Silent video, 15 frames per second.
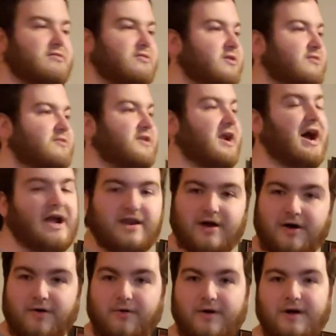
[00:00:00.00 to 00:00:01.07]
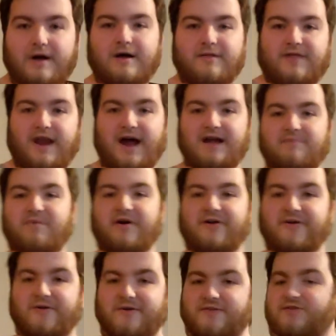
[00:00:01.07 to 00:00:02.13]
Little did I know that Ike
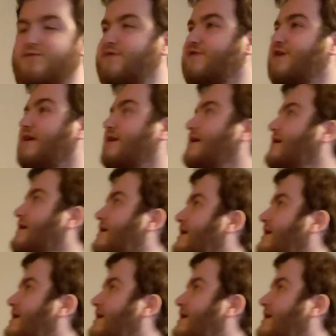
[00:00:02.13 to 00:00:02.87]
Barinholtz was gonna